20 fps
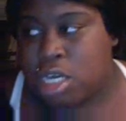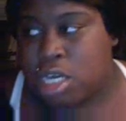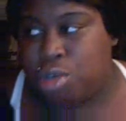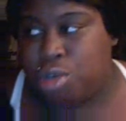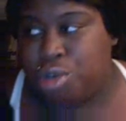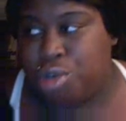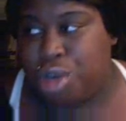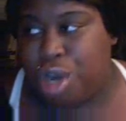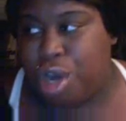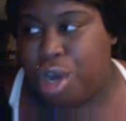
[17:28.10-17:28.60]

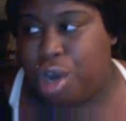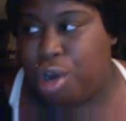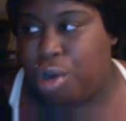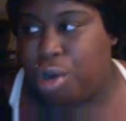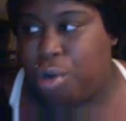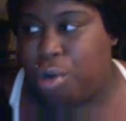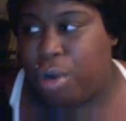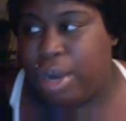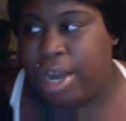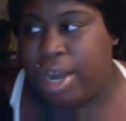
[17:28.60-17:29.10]

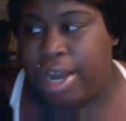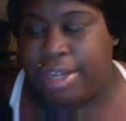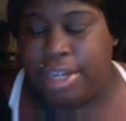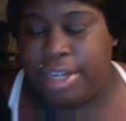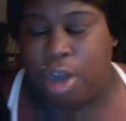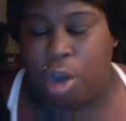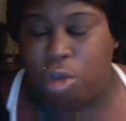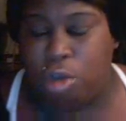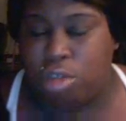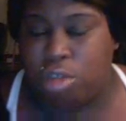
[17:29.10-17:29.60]

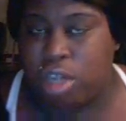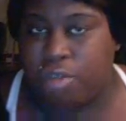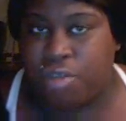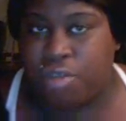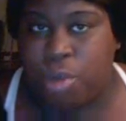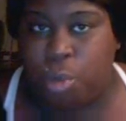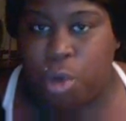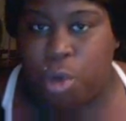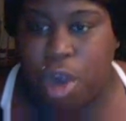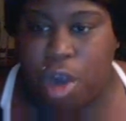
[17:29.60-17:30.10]
a whole
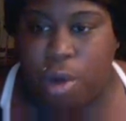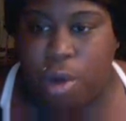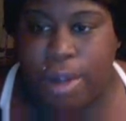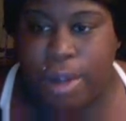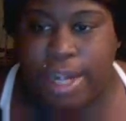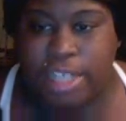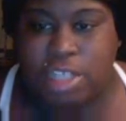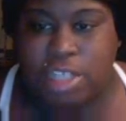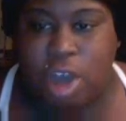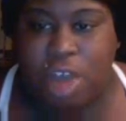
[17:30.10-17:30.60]
different world,
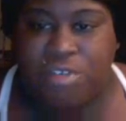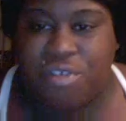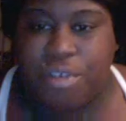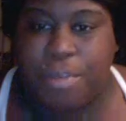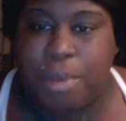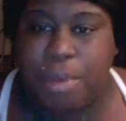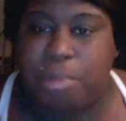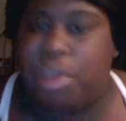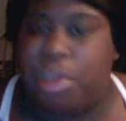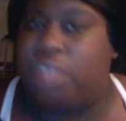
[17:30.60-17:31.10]
and it's all for
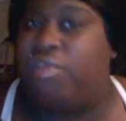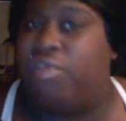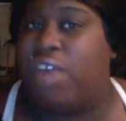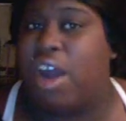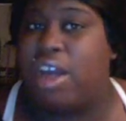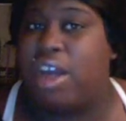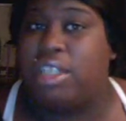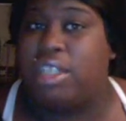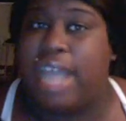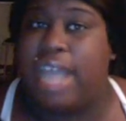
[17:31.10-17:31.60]
people that's
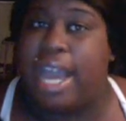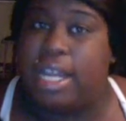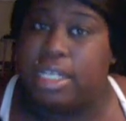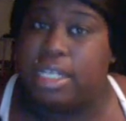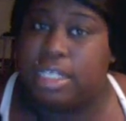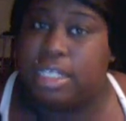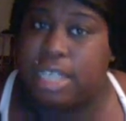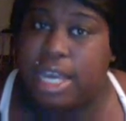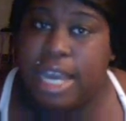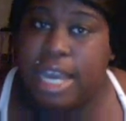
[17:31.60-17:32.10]
very
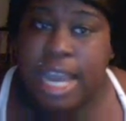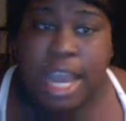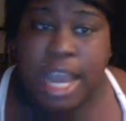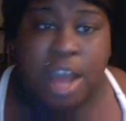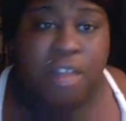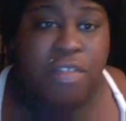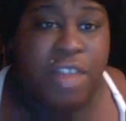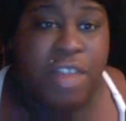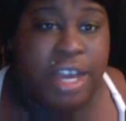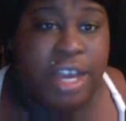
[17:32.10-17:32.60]
talented
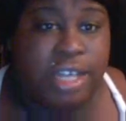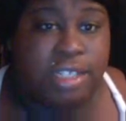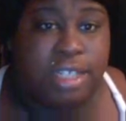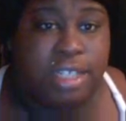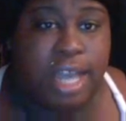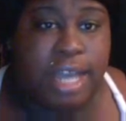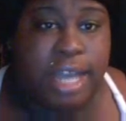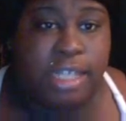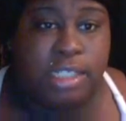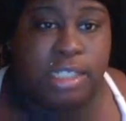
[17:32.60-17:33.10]
these
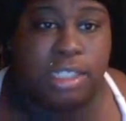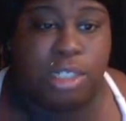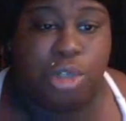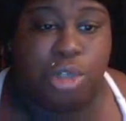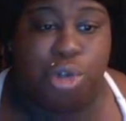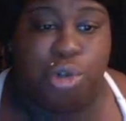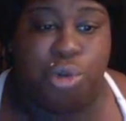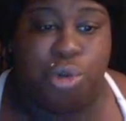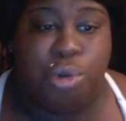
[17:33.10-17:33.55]
days to